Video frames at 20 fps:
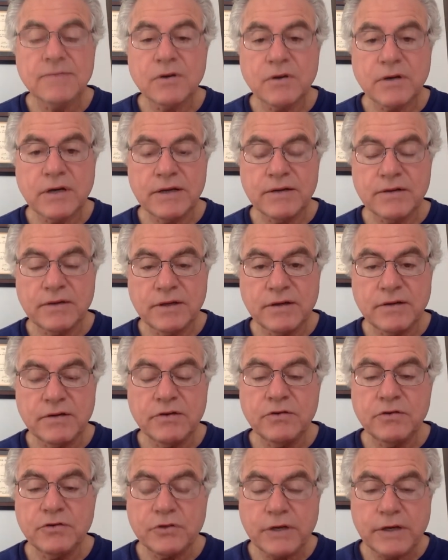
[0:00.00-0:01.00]
Okay, then
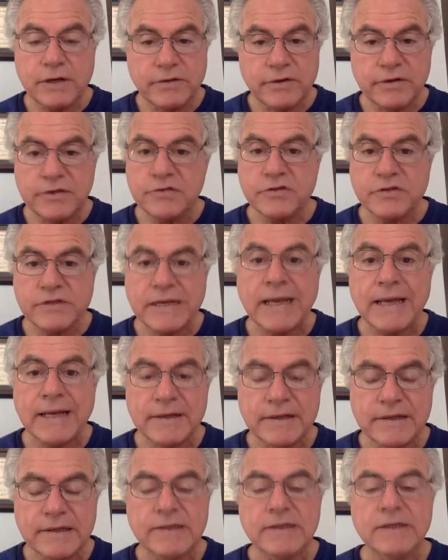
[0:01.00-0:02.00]
you try to
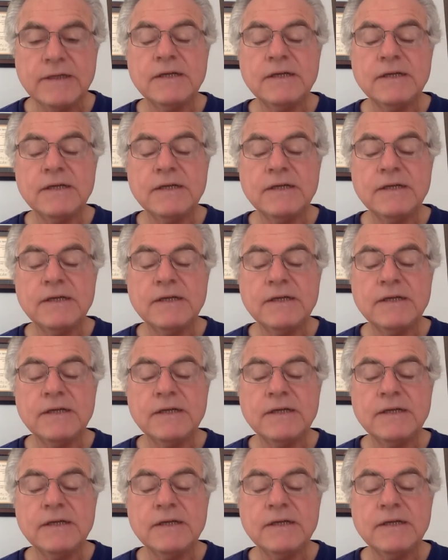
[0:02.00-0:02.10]
understand it.